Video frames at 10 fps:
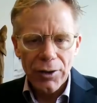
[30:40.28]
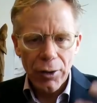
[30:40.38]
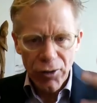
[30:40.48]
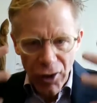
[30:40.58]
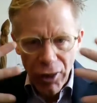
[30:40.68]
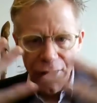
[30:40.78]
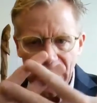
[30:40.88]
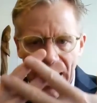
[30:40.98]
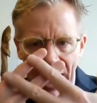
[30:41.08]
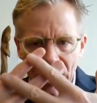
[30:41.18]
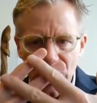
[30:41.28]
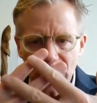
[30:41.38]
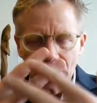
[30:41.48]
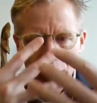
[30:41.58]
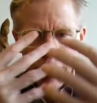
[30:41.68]
it's a thick
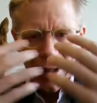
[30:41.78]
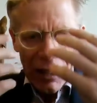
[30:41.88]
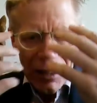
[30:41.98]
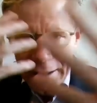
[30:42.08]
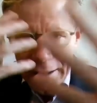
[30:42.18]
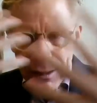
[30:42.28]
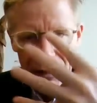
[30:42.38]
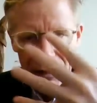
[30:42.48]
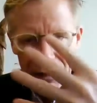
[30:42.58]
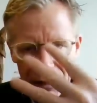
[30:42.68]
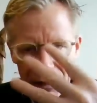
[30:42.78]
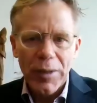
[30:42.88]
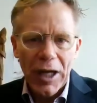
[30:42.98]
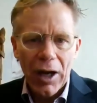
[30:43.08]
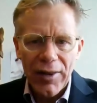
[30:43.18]
hedge, and we're getting little glimpses
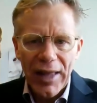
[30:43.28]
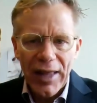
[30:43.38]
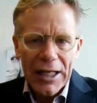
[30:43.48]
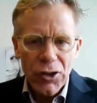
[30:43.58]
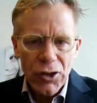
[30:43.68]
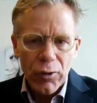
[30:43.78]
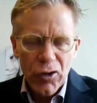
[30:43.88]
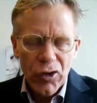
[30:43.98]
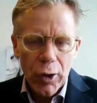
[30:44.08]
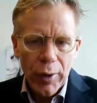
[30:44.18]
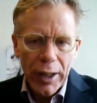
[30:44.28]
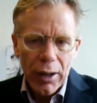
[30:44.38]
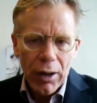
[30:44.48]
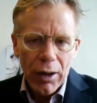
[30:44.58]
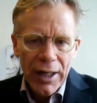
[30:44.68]
behind that hedge of what's
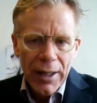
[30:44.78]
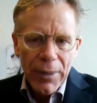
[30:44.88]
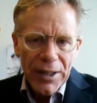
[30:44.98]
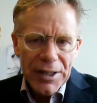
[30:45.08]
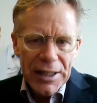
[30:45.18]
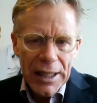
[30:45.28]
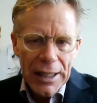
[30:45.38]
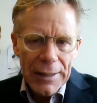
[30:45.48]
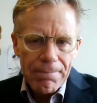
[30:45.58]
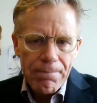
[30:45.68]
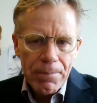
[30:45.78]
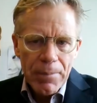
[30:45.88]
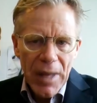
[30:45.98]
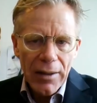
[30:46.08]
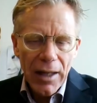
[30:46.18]
going on. But
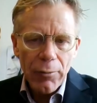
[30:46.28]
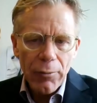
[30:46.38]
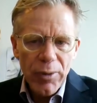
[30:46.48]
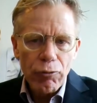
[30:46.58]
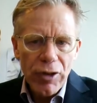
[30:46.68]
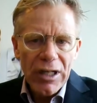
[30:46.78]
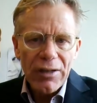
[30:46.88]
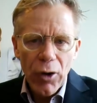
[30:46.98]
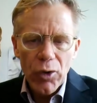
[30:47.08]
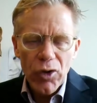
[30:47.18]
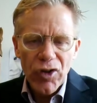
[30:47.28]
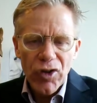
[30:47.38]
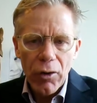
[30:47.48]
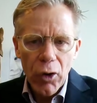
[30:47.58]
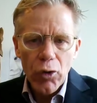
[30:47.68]
I would be really
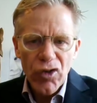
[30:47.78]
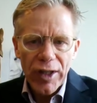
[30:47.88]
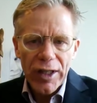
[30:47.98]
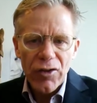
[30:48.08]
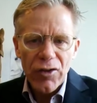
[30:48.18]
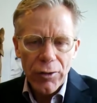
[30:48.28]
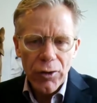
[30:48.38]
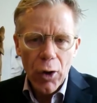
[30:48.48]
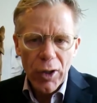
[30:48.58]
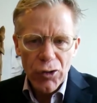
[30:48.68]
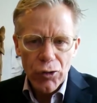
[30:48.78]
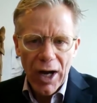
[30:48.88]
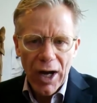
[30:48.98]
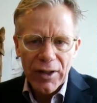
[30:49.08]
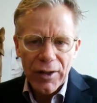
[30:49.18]
focusing on those things that are
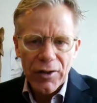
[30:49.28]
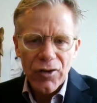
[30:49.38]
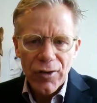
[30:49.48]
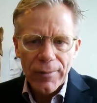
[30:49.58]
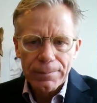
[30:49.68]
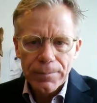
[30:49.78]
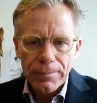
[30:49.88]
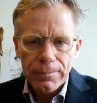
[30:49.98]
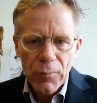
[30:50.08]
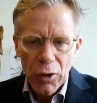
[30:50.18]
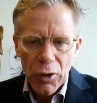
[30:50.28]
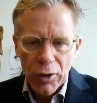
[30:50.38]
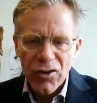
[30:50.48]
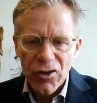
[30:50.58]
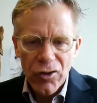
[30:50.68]
driving this. Your
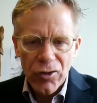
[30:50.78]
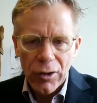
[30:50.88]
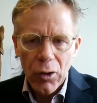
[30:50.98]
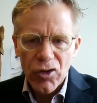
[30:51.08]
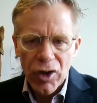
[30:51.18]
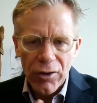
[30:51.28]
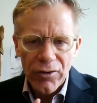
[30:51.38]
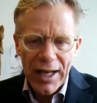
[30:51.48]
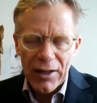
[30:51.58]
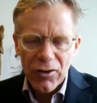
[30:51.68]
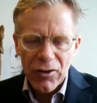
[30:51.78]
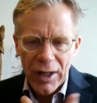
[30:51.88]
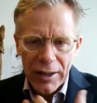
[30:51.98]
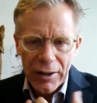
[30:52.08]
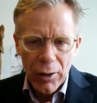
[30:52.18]
cases, your close
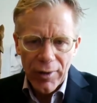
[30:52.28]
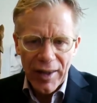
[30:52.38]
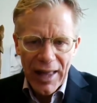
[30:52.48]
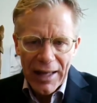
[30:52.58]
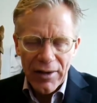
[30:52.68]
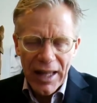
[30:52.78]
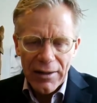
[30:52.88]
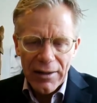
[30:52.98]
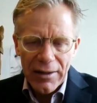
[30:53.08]
contacts, and then that